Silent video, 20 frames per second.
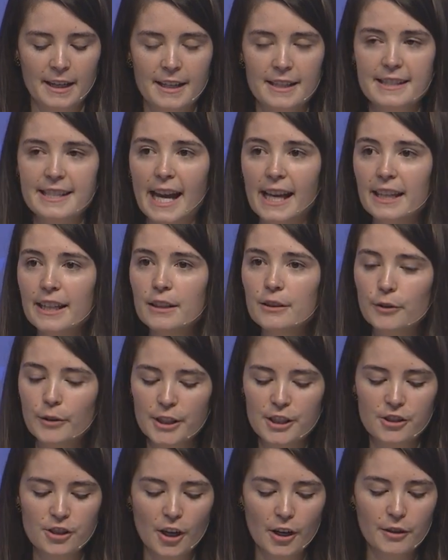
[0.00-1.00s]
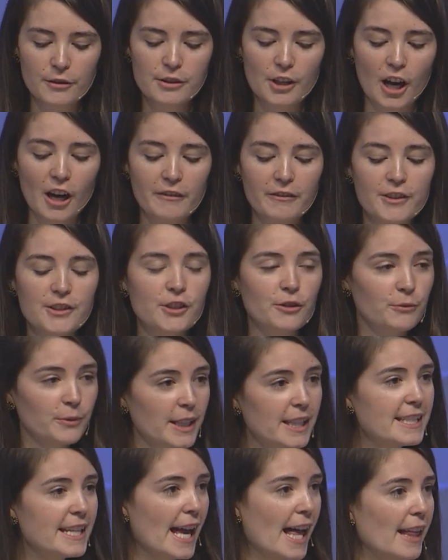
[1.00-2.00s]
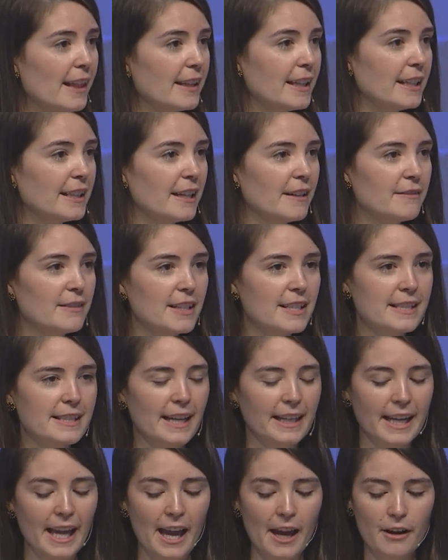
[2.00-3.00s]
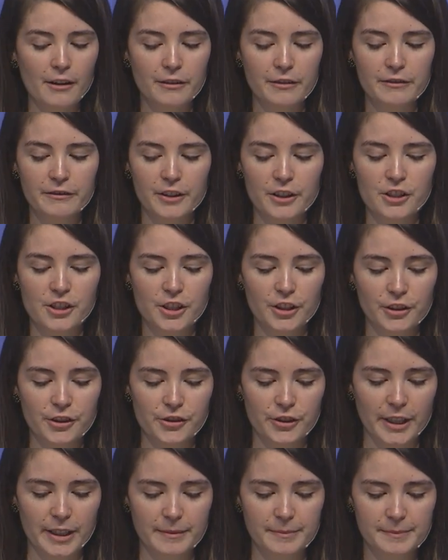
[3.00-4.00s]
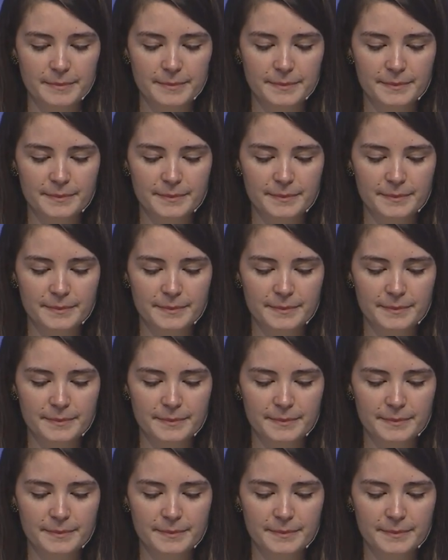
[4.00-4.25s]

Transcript: Sally Lloyd Jones offers a retelling of this account for children.